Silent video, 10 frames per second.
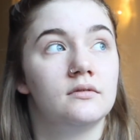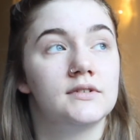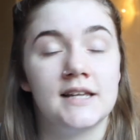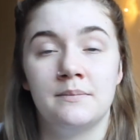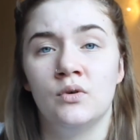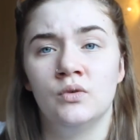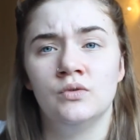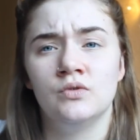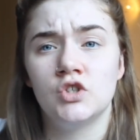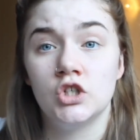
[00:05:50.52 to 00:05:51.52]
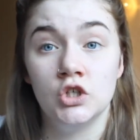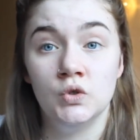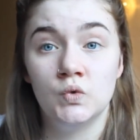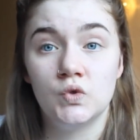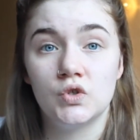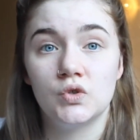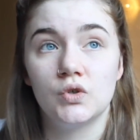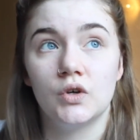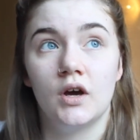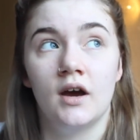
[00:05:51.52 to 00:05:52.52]
slip-on shoes.
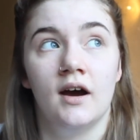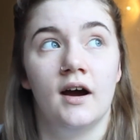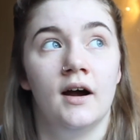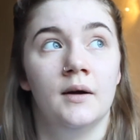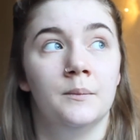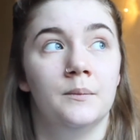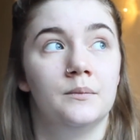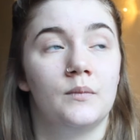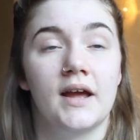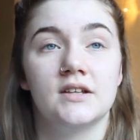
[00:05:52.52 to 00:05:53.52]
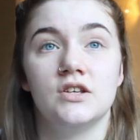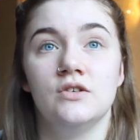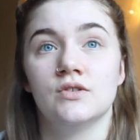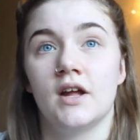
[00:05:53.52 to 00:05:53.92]
We had to use